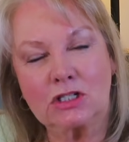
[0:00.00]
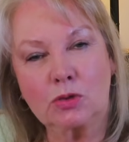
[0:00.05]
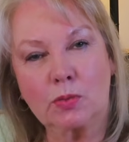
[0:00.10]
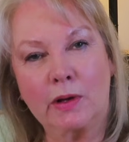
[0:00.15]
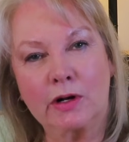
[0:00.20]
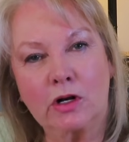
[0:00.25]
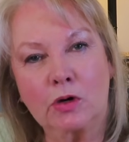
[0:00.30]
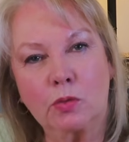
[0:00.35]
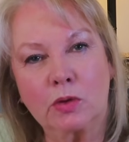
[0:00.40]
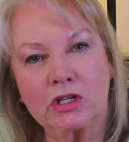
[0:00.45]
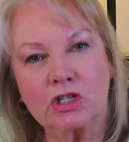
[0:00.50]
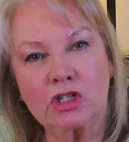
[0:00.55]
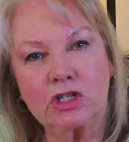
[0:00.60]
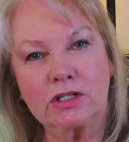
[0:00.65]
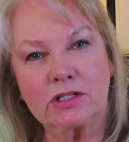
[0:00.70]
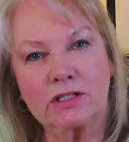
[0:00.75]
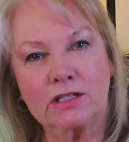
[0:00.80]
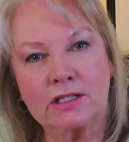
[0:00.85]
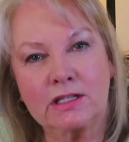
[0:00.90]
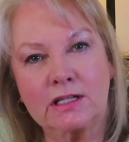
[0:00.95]
sweater, which
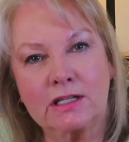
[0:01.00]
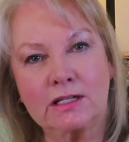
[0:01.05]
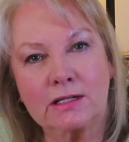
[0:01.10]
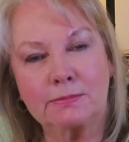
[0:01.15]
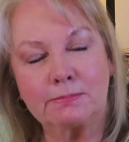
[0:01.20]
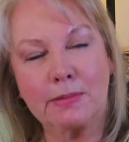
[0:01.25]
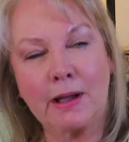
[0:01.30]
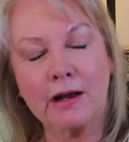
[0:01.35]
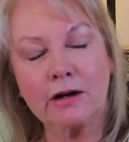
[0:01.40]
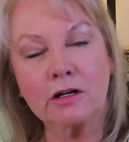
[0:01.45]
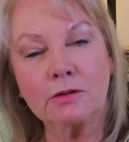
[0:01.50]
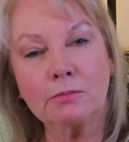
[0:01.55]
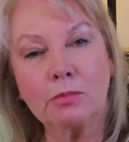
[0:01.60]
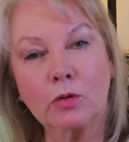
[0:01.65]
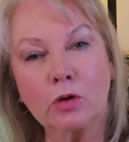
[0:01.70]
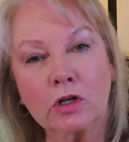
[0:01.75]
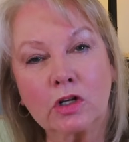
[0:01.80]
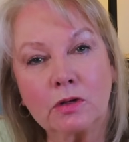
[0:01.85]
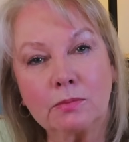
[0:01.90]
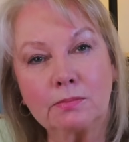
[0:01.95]
is the Pattern
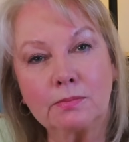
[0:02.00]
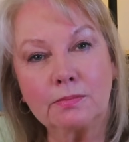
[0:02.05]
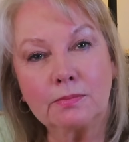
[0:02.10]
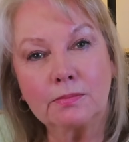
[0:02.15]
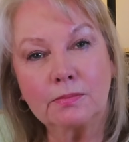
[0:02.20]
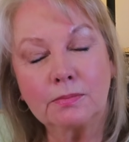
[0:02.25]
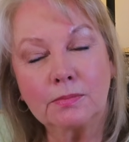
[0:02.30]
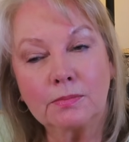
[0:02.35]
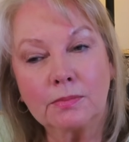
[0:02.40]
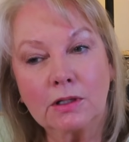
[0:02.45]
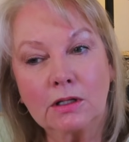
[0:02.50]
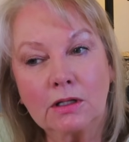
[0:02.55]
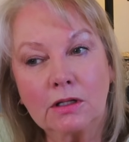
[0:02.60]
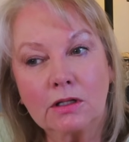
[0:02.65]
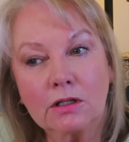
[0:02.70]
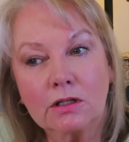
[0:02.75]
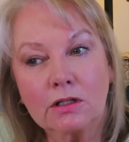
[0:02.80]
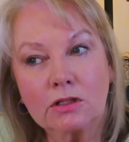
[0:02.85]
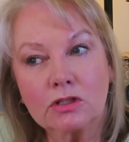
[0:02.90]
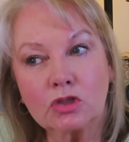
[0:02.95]
Emporium
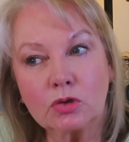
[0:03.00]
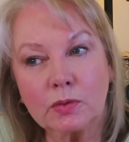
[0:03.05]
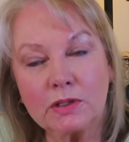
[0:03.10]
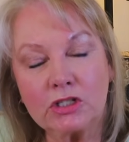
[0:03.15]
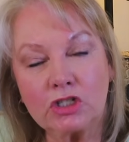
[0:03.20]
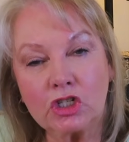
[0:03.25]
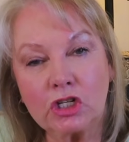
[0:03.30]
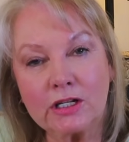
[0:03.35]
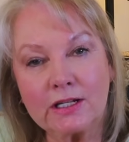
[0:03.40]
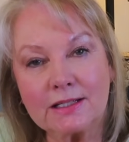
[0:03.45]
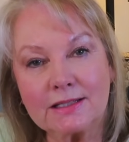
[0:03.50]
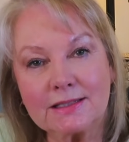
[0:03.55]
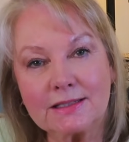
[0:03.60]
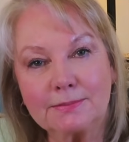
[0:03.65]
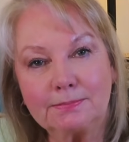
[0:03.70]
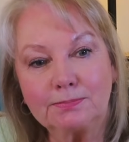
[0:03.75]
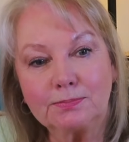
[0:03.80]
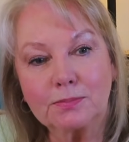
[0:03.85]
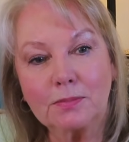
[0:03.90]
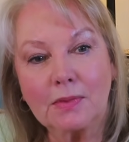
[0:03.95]
Sweet
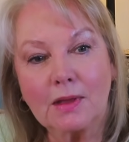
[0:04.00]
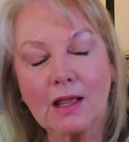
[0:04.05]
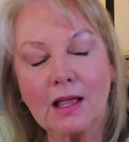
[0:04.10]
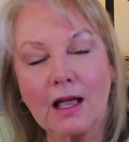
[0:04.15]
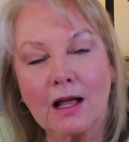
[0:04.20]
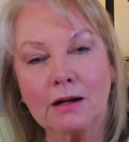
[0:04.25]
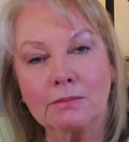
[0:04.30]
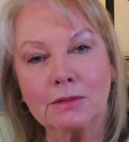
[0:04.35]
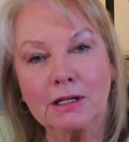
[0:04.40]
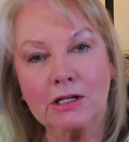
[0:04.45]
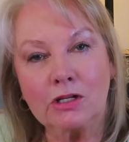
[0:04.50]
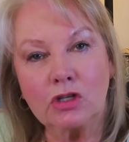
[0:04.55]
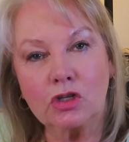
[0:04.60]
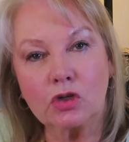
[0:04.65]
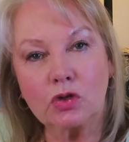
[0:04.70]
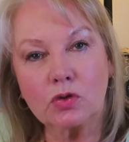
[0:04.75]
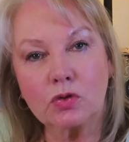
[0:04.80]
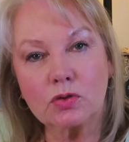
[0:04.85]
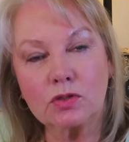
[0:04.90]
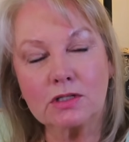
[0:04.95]
Cheeks. And I'm going to
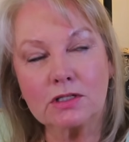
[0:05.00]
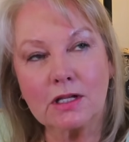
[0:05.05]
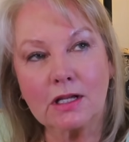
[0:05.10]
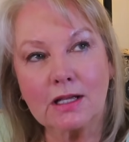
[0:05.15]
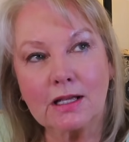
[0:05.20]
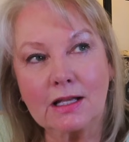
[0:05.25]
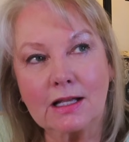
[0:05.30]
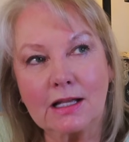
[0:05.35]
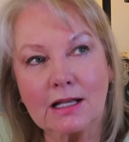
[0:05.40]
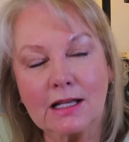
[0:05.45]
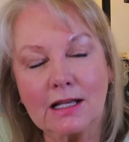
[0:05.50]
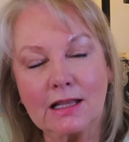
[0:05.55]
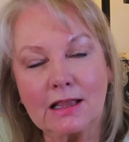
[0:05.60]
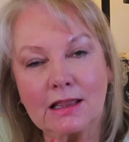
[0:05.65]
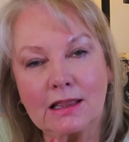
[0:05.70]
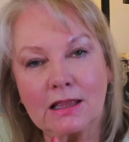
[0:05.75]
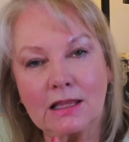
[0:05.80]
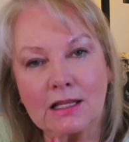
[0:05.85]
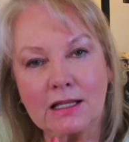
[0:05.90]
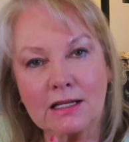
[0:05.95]
use
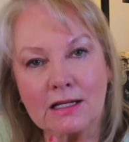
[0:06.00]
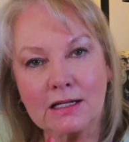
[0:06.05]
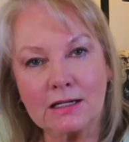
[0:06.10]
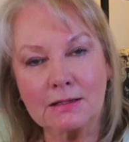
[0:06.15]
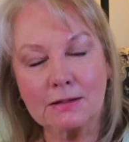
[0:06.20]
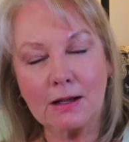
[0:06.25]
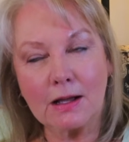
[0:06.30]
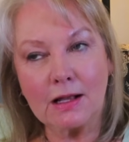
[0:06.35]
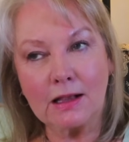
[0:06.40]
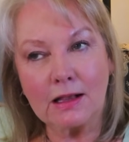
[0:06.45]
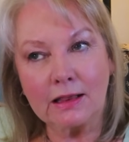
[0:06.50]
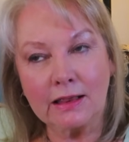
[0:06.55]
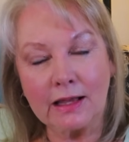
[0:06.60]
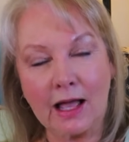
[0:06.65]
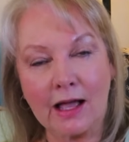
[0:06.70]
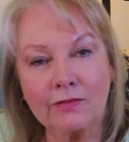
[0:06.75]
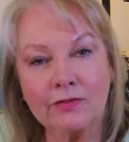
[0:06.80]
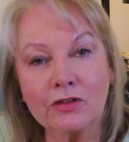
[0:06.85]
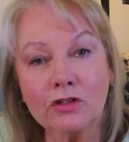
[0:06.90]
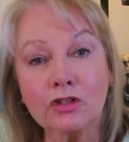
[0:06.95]
the
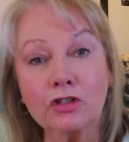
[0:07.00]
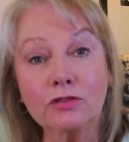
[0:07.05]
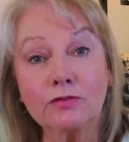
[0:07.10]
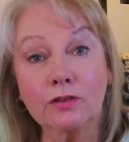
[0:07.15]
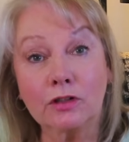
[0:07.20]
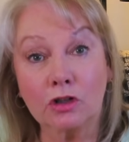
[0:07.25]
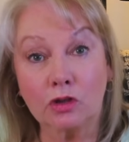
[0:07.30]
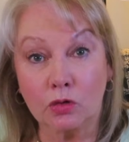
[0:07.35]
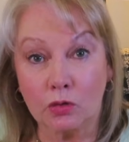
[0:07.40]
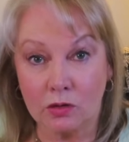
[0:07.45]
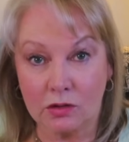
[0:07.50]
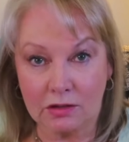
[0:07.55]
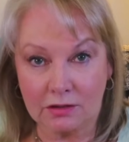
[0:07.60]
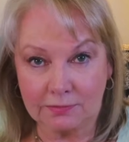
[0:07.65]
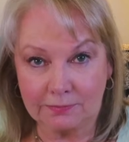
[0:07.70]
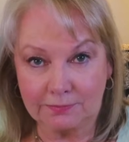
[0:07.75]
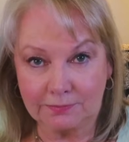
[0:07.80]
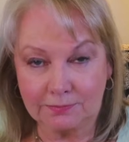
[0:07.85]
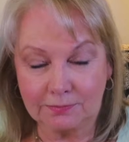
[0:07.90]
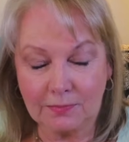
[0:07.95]
lavender velour.
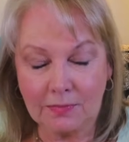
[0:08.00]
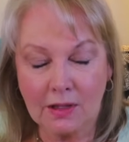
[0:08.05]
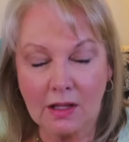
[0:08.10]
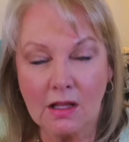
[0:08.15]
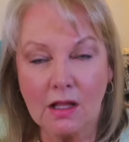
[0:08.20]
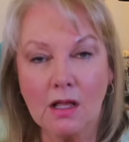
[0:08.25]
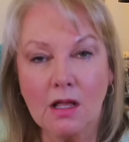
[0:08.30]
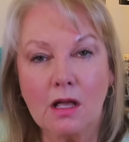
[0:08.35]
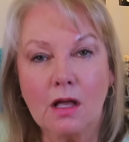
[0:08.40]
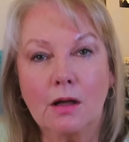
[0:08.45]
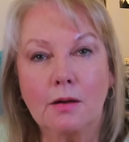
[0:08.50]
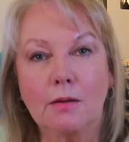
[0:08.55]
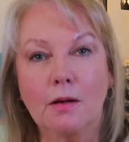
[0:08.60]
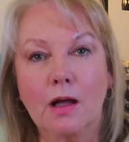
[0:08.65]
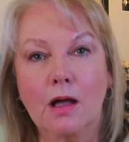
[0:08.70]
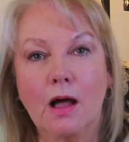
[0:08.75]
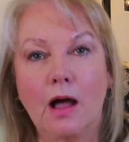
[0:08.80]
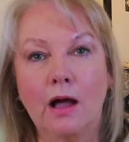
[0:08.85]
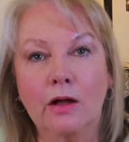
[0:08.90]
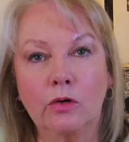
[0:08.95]

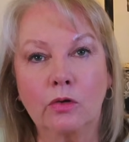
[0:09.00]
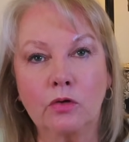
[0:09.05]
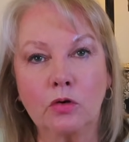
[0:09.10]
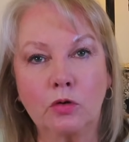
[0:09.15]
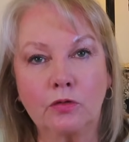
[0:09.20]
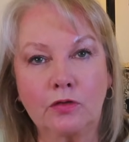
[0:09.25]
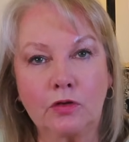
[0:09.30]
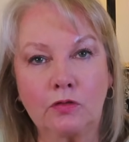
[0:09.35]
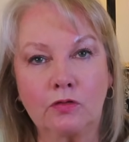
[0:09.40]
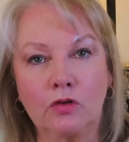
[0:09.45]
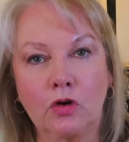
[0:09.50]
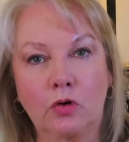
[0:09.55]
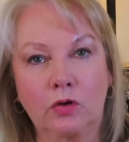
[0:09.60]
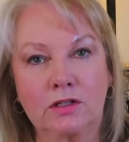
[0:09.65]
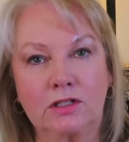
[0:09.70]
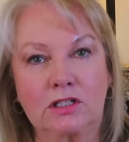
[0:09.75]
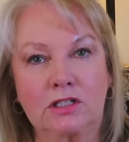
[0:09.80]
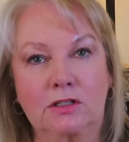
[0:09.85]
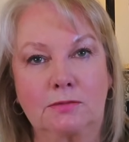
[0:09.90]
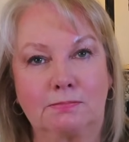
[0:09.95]
I don't know if you've
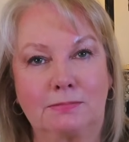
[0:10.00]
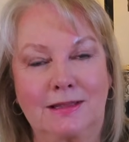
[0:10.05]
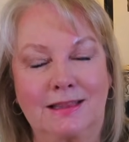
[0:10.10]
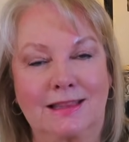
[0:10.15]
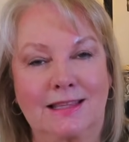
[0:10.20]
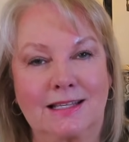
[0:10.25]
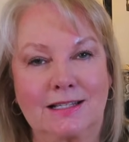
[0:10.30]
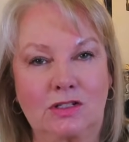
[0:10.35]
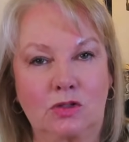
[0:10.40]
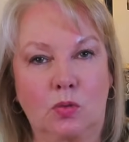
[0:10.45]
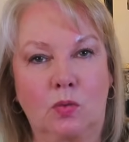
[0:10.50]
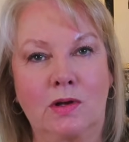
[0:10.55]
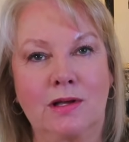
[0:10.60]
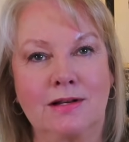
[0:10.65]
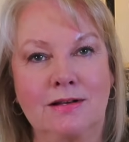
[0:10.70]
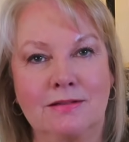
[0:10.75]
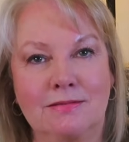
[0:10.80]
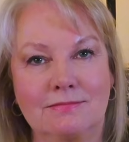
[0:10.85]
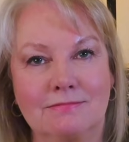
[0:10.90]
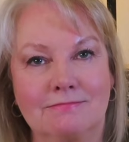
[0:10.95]
noticed, but this
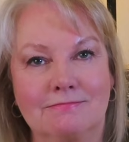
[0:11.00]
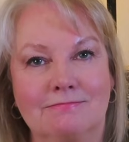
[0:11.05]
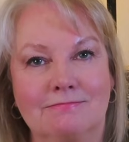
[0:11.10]
one